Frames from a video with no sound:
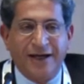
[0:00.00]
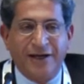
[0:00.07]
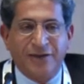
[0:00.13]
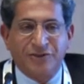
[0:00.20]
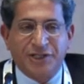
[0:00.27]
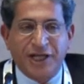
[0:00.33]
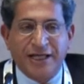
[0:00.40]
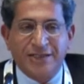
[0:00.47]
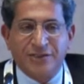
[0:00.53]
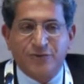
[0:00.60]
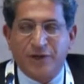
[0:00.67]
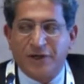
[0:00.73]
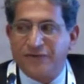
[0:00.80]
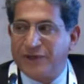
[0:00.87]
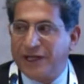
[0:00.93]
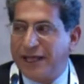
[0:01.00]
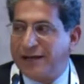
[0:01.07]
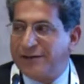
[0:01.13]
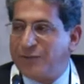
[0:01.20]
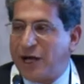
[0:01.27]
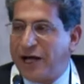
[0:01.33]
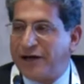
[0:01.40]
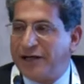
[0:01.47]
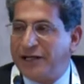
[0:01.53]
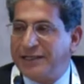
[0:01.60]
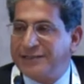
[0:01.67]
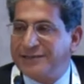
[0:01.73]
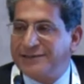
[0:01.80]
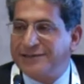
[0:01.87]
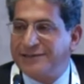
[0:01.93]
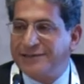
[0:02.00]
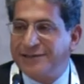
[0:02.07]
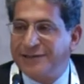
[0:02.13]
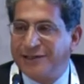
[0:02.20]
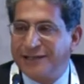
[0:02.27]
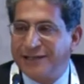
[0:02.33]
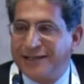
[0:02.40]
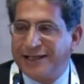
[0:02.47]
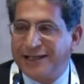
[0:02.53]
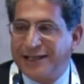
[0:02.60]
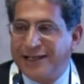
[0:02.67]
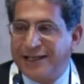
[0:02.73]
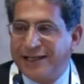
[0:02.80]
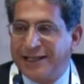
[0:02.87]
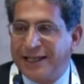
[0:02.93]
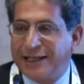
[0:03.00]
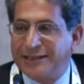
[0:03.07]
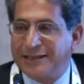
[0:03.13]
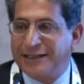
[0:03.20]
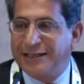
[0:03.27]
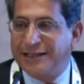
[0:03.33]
Hussein is one of the young Bahrainis that he